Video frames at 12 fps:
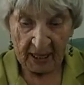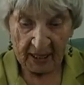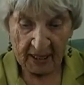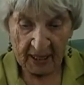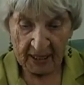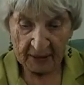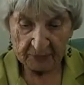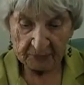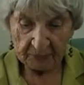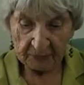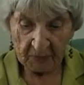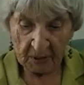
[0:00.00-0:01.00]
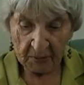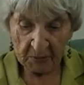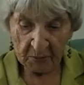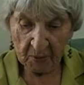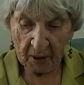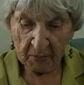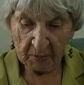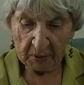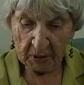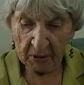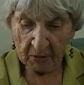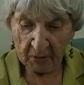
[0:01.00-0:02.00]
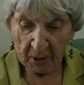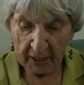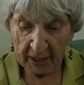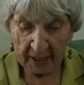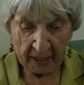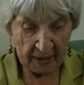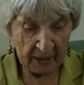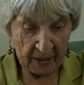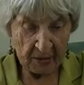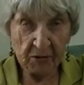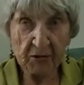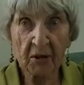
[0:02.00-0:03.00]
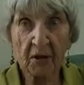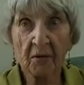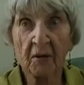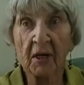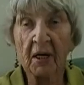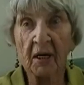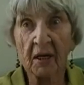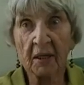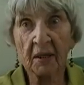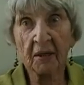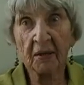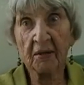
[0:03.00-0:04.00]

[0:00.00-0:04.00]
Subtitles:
that it was probably all right and let us go on our